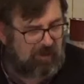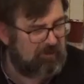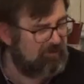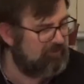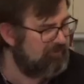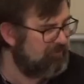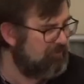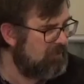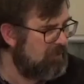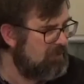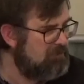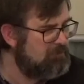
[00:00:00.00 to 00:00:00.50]

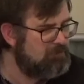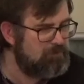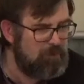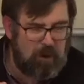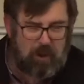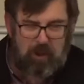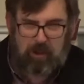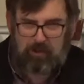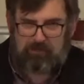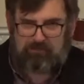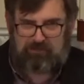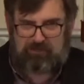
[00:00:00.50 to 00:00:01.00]
also
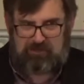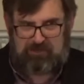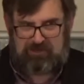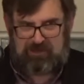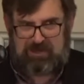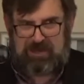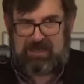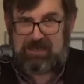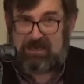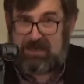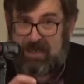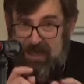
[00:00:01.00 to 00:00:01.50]

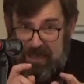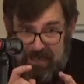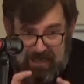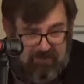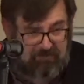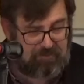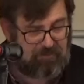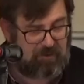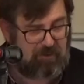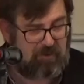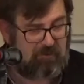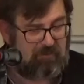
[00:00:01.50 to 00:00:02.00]
important in
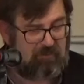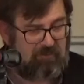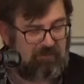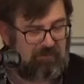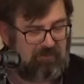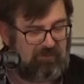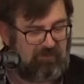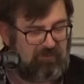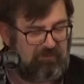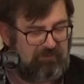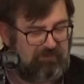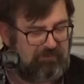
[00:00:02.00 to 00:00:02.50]

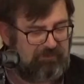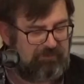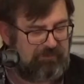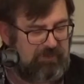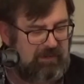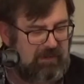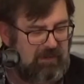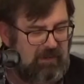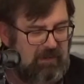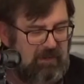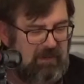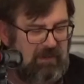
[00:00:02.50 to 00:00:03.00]
Hebrews.
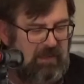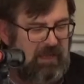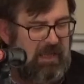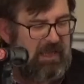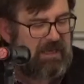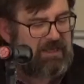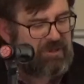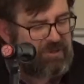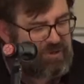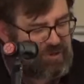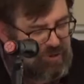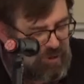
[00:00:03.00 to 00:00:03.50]

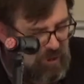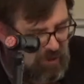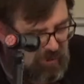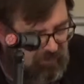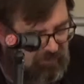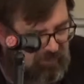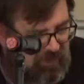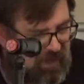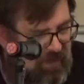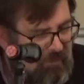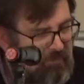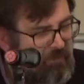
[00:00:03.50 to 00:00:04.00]
It
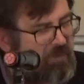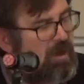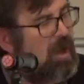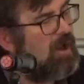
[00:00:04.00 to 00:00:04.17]
shows how